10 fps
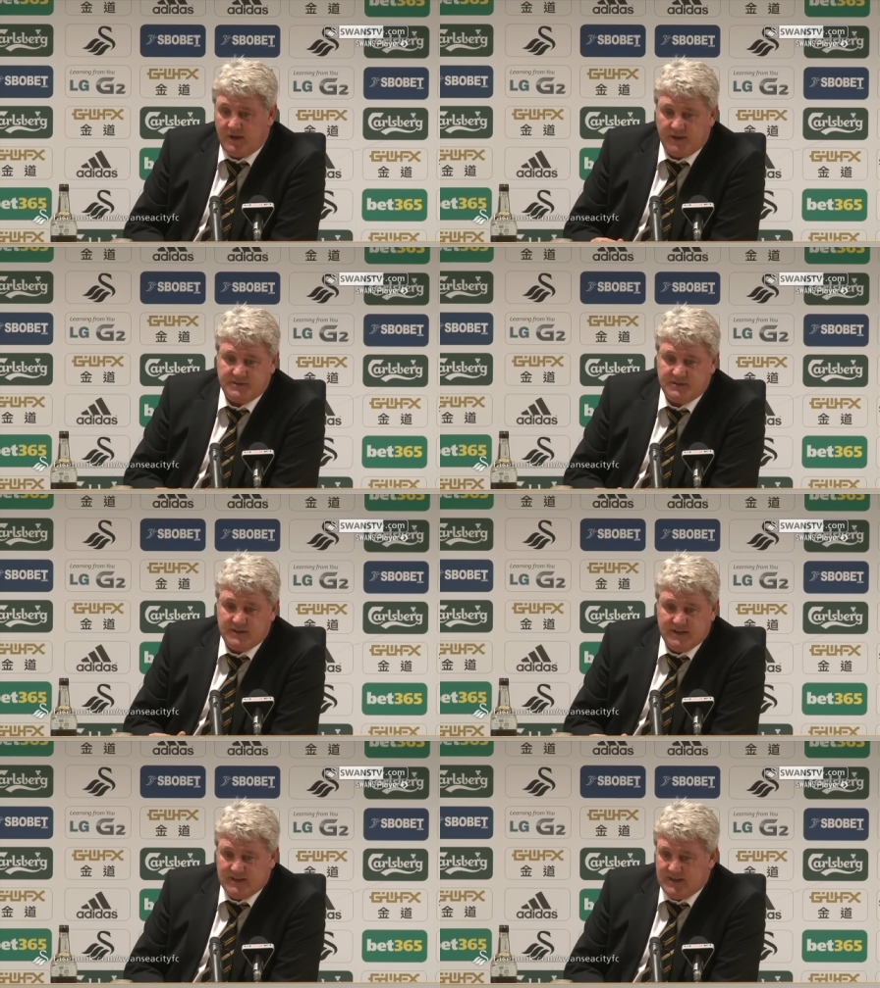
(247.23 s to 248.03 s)
And
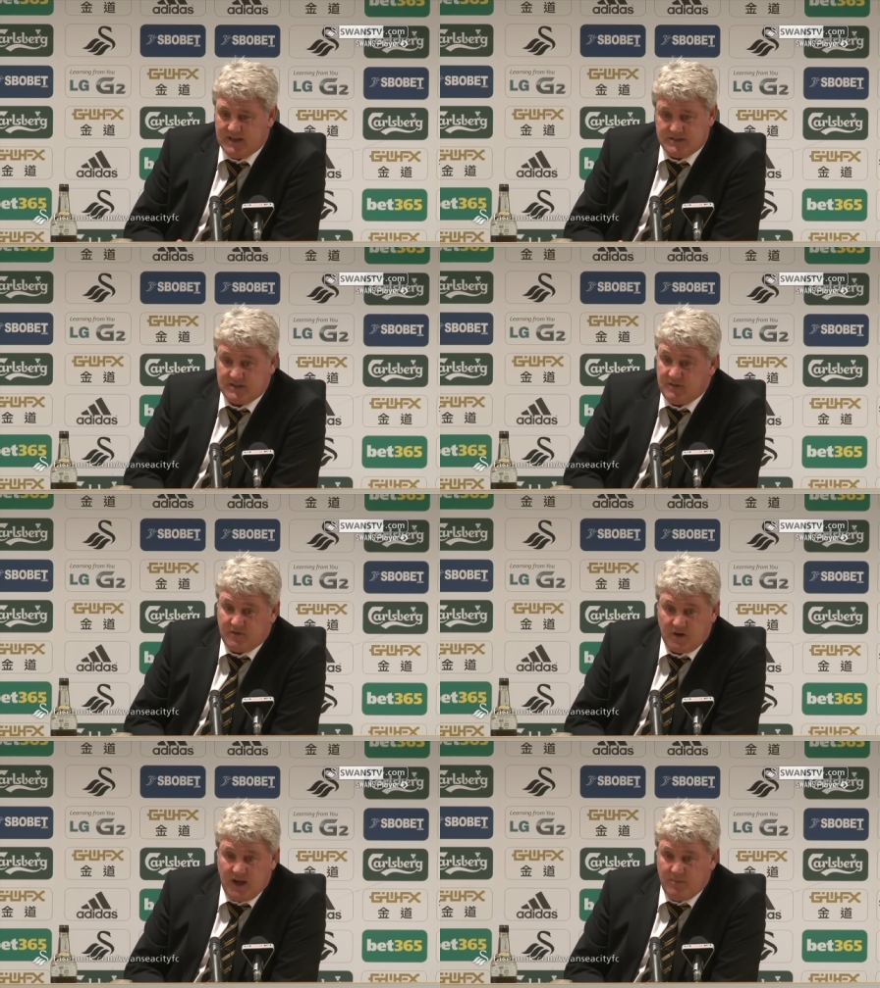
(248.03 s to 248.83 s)
it's a
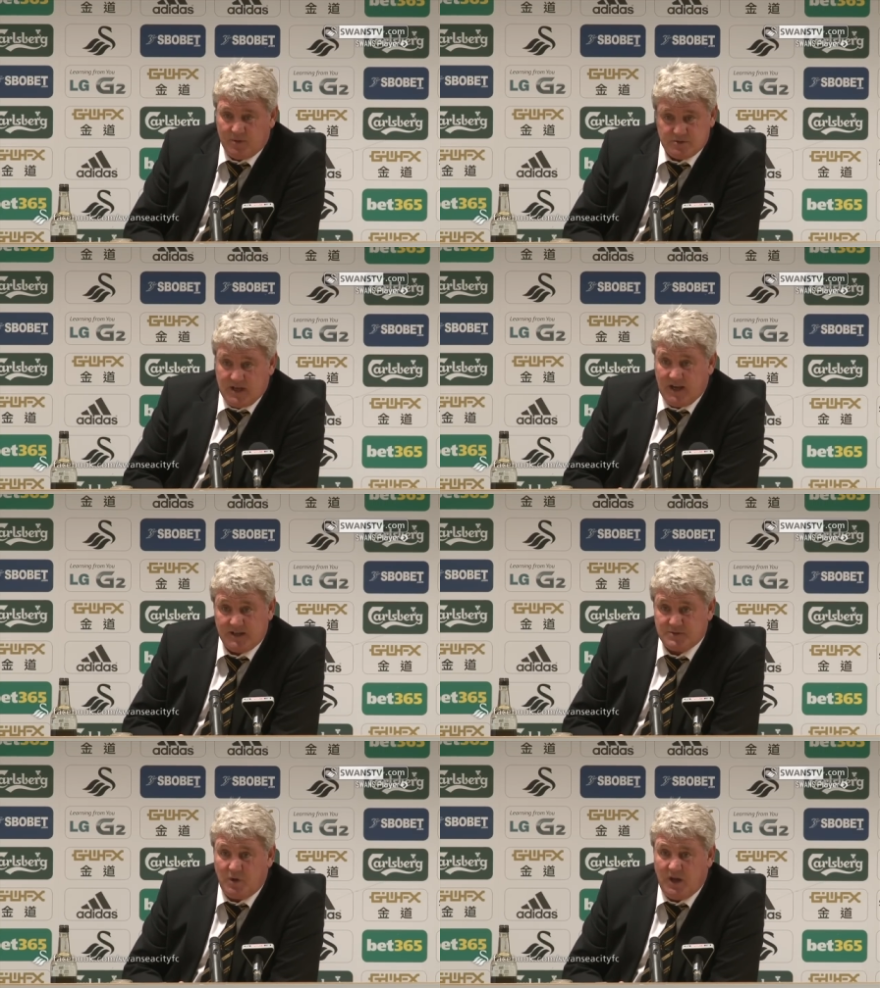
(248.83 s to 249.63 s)
different game. I was there
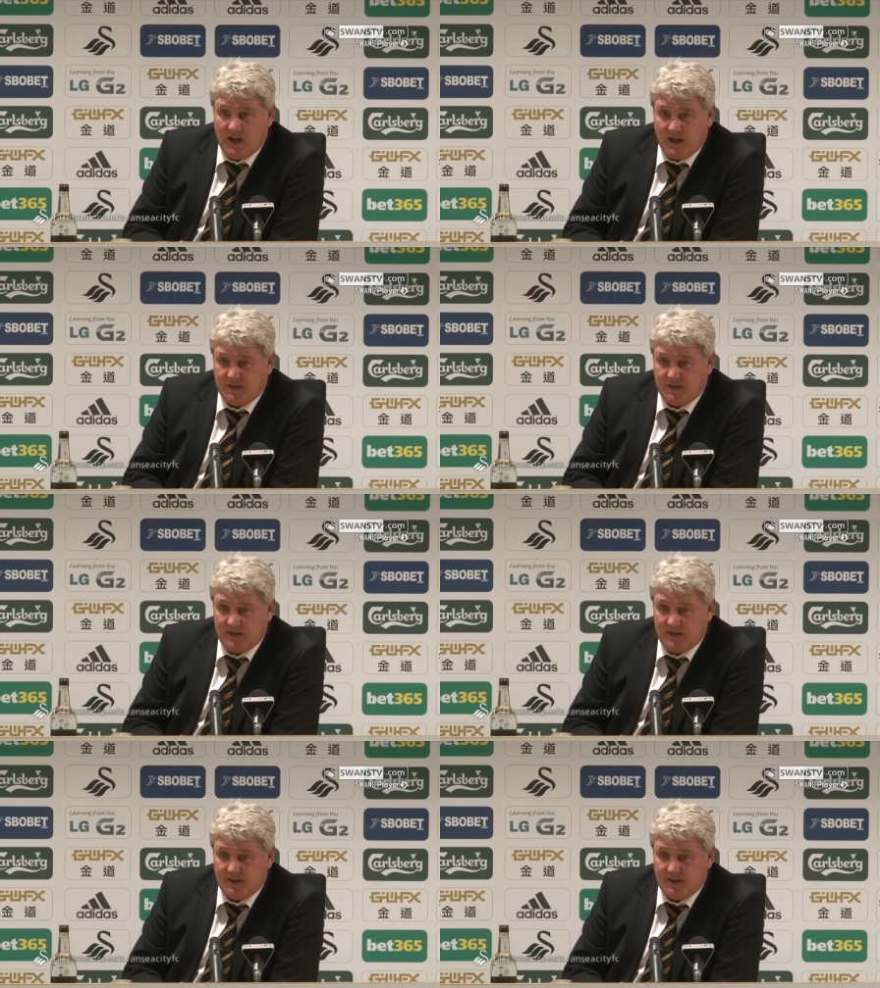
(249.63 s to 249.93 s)
last week again,